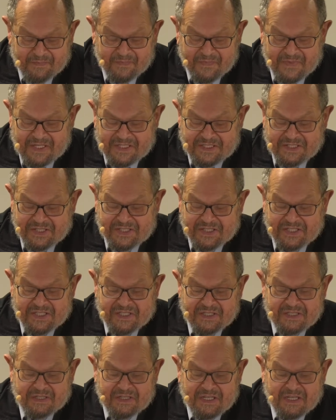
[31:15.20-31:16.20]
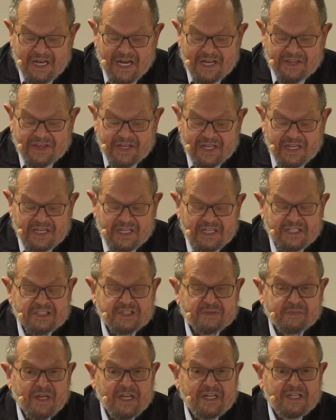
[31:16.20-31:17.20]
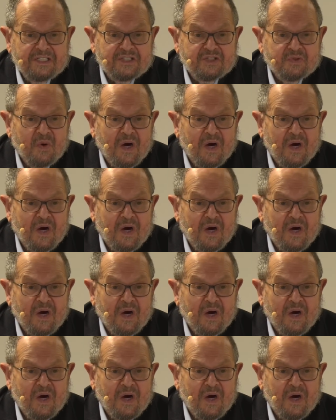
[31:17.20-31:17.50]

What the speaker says: this, I think, explains